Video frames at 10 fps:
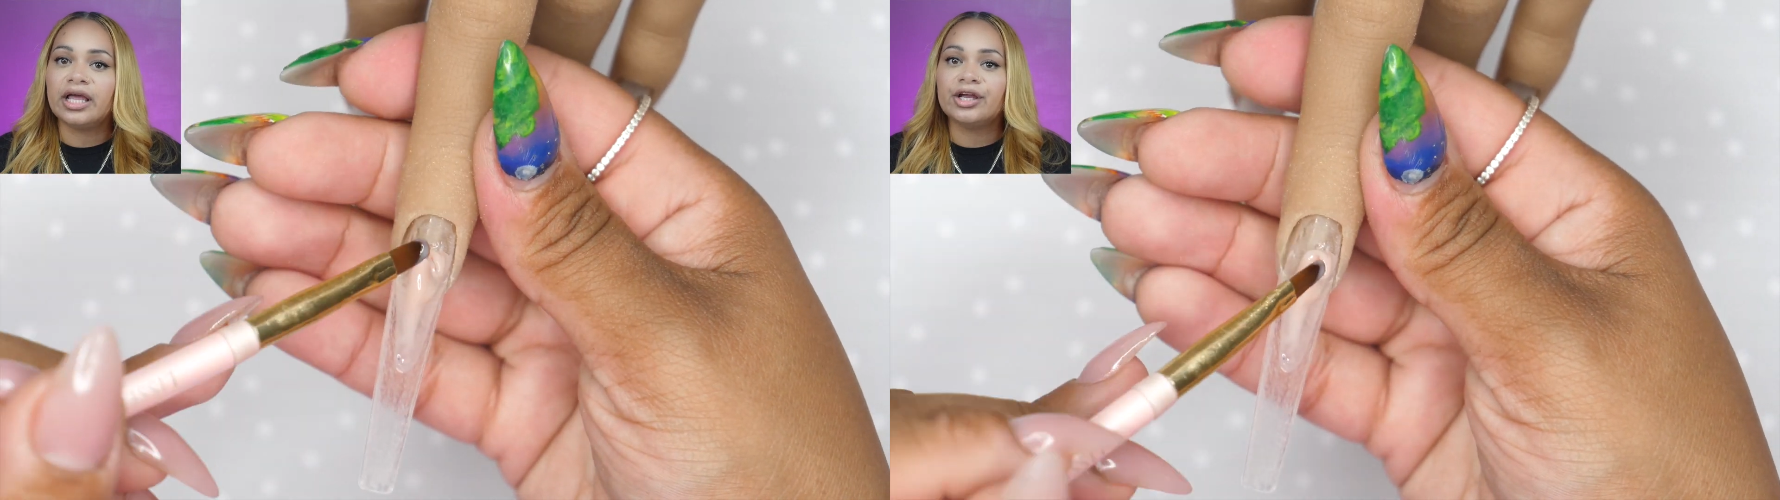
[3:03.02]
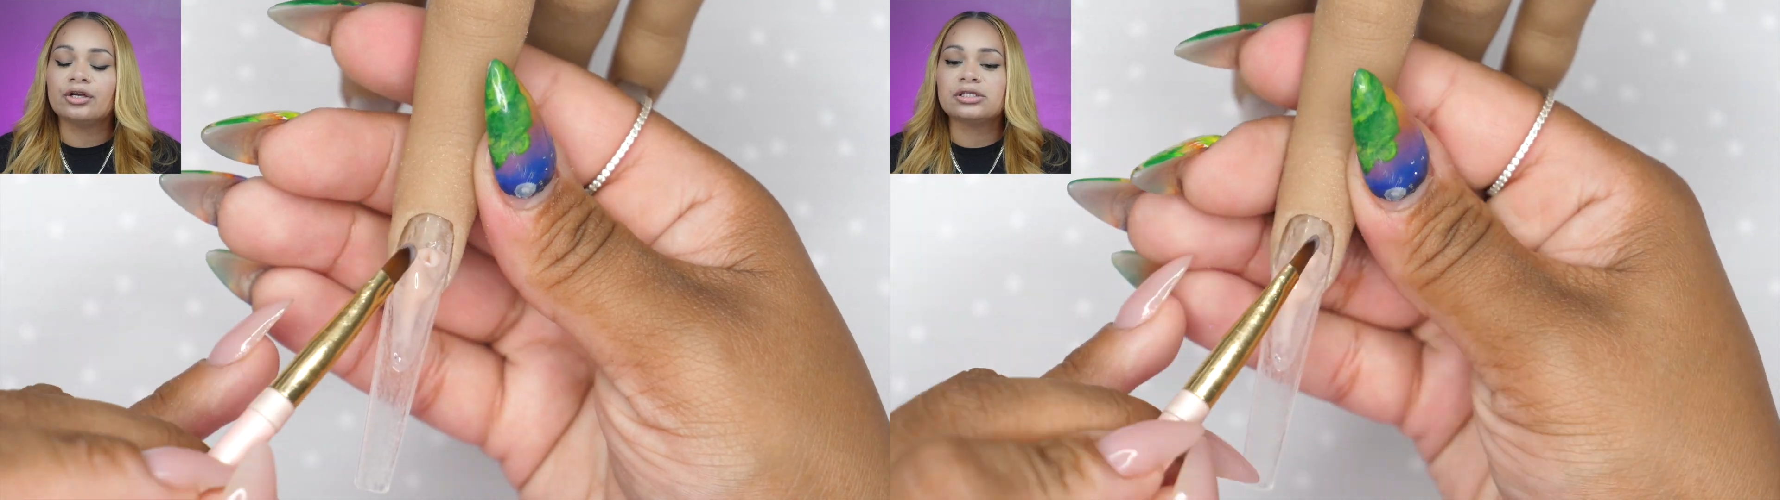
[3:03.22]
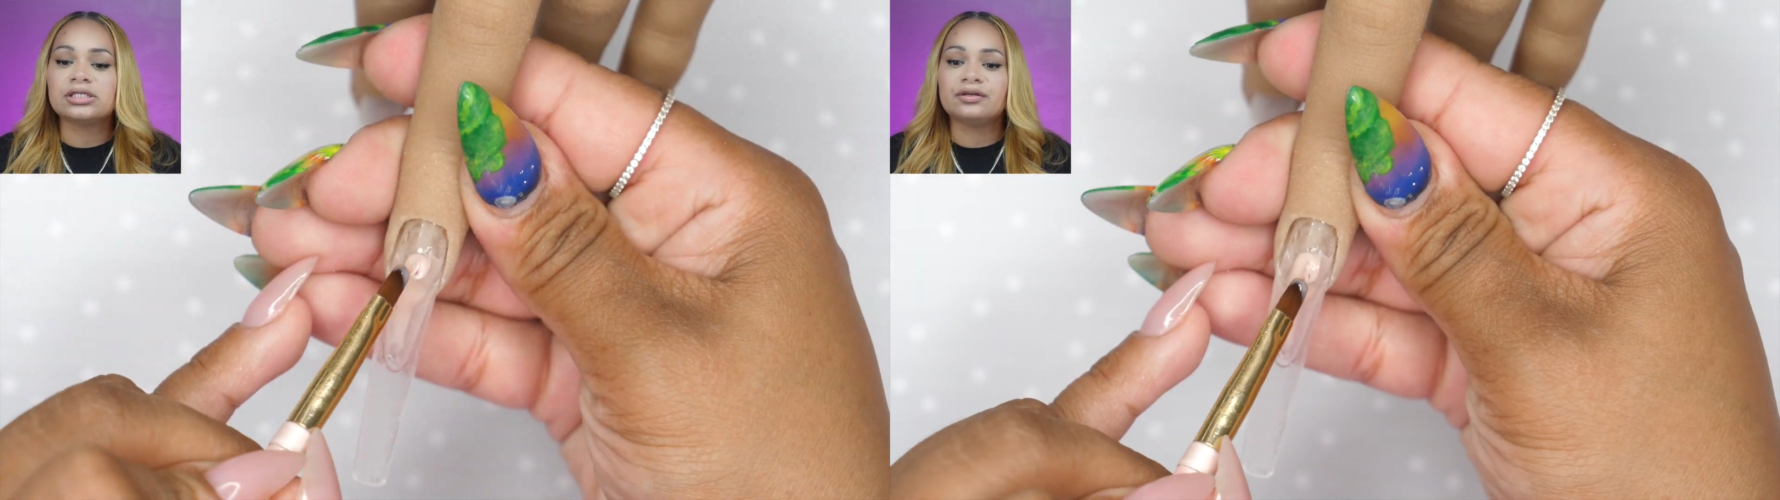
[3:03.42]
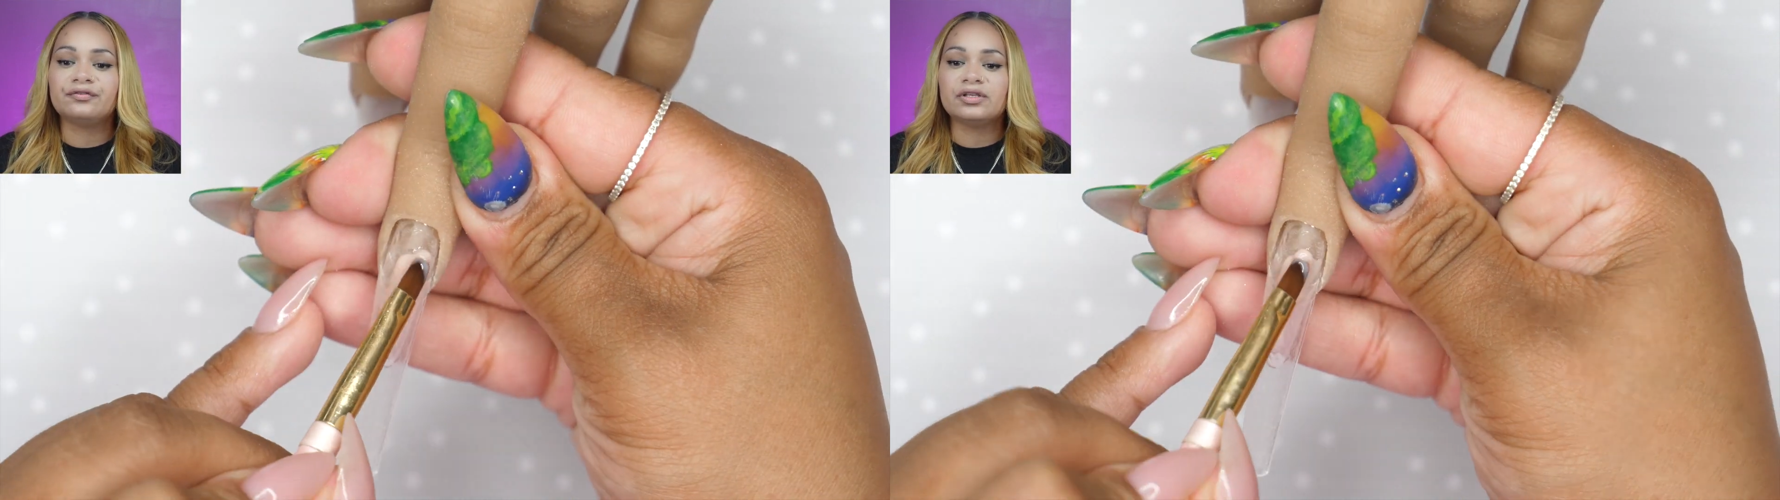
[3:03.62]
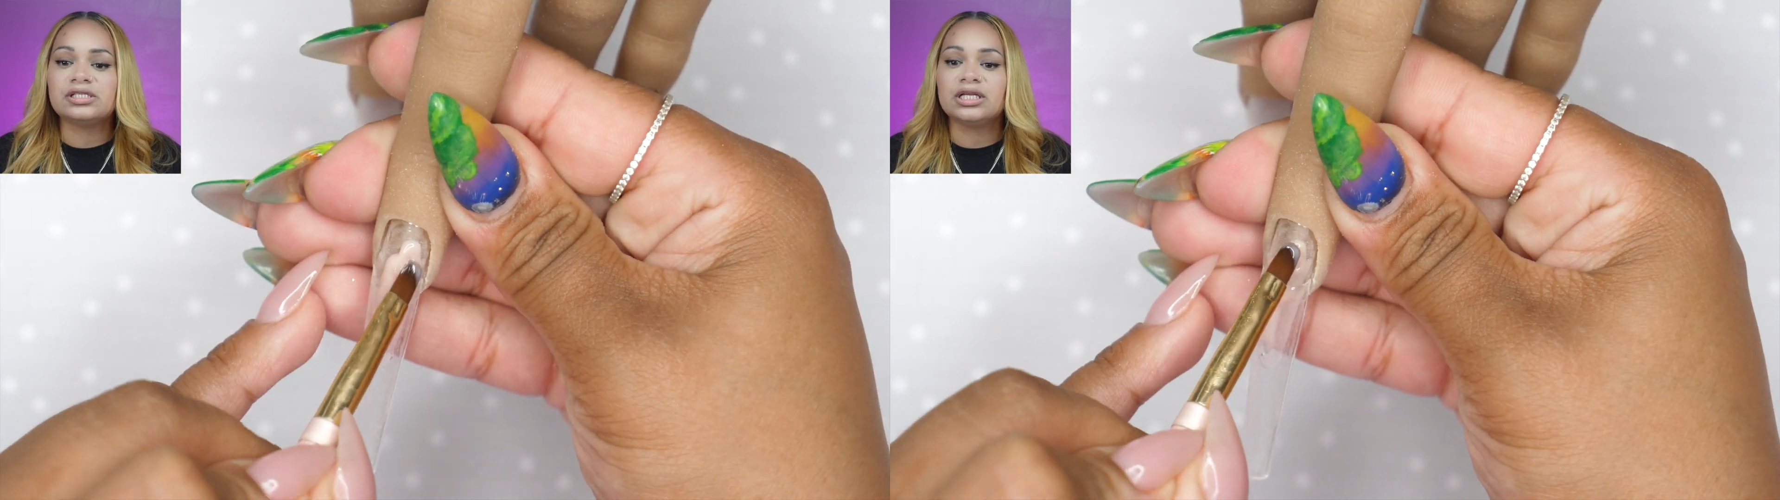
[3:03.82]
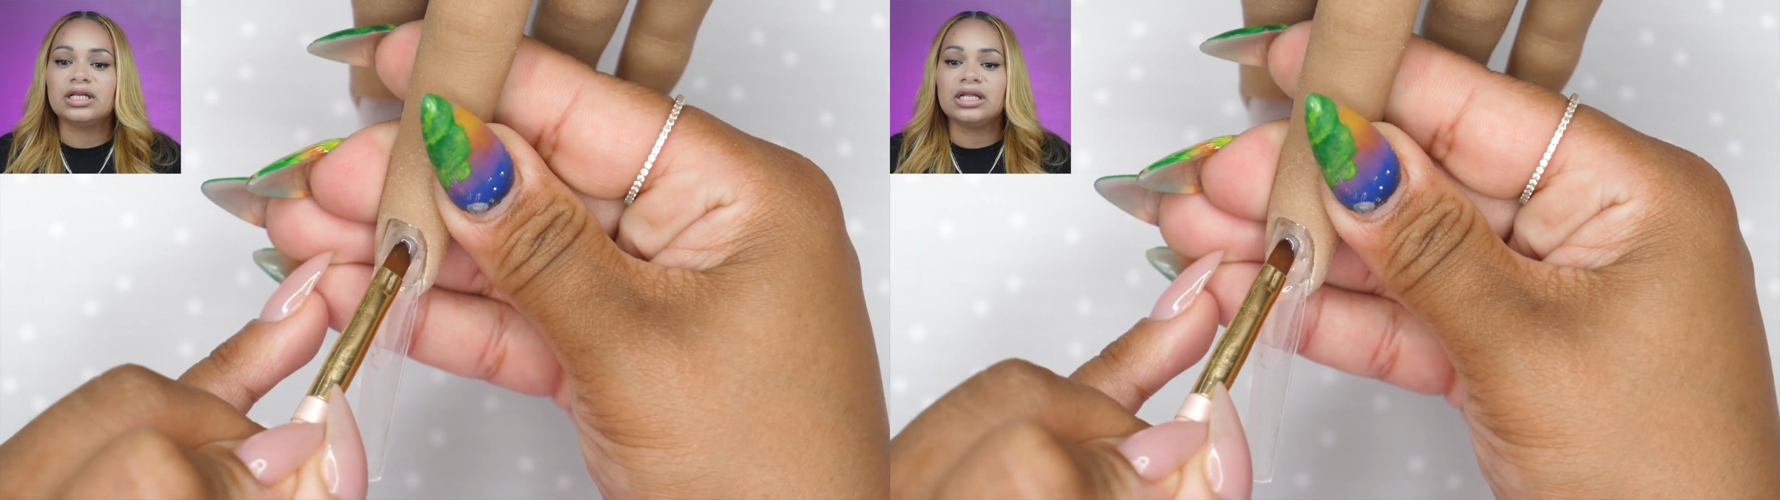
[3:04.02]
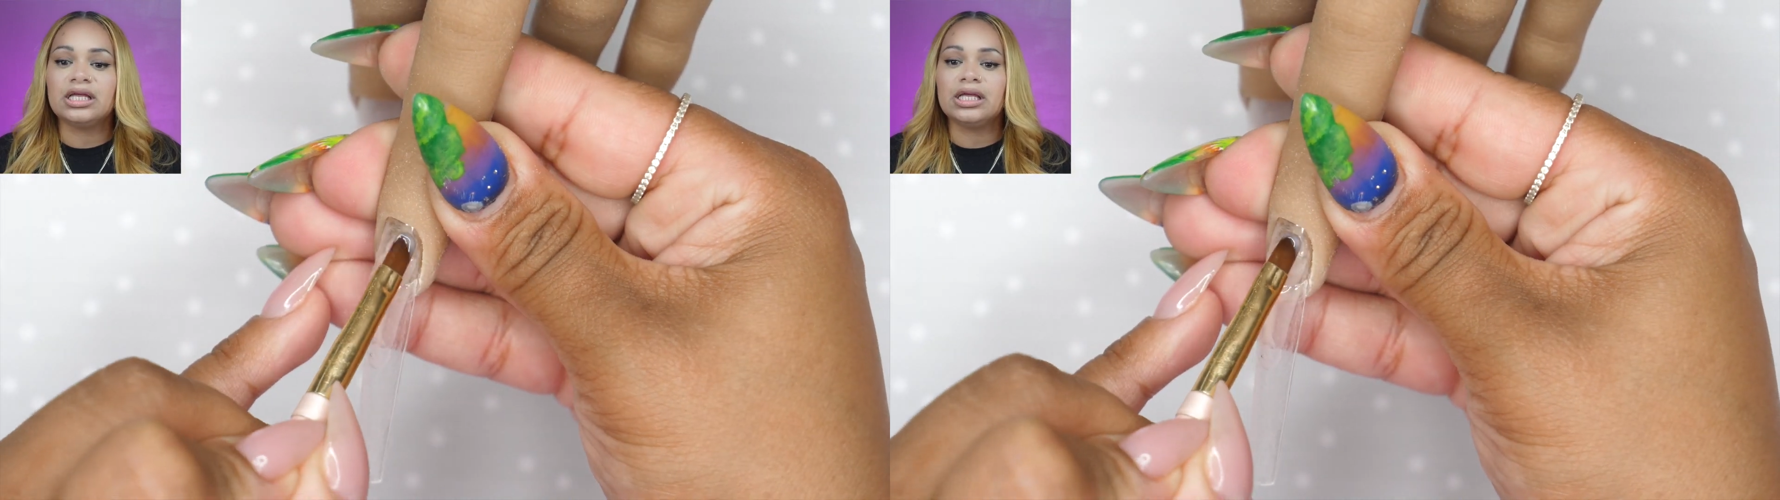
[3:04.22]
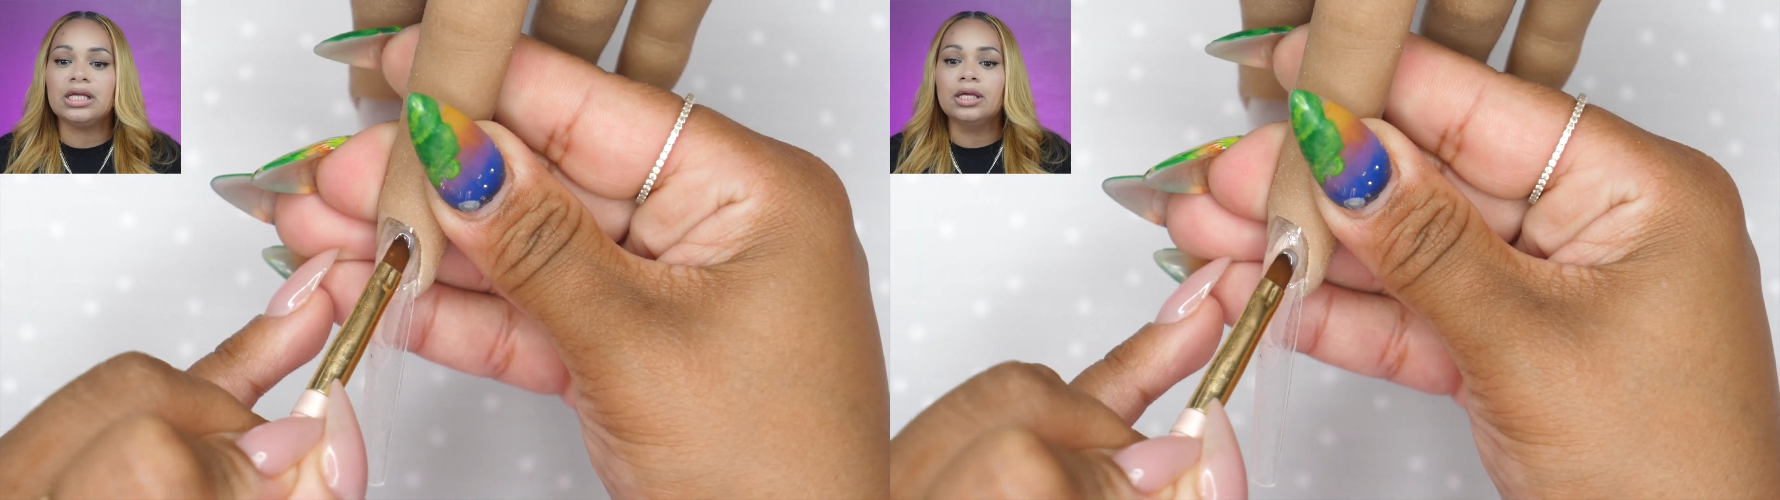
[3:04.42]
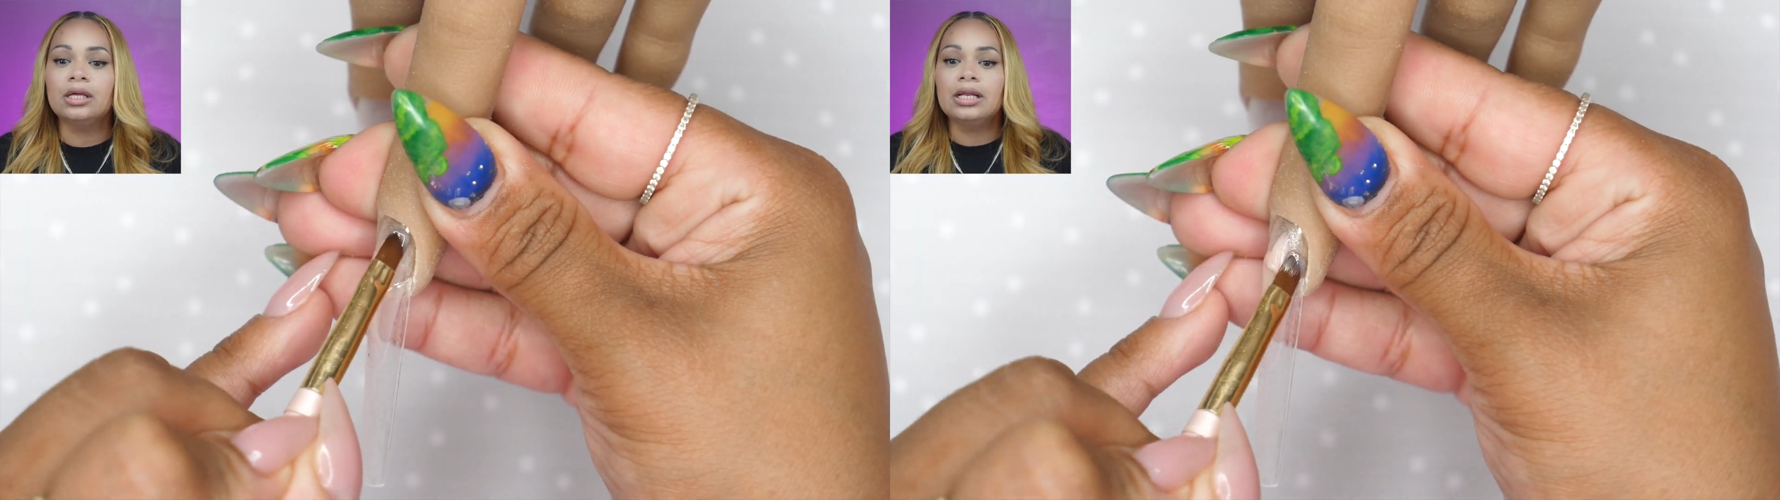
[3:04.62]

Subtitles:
layer to physically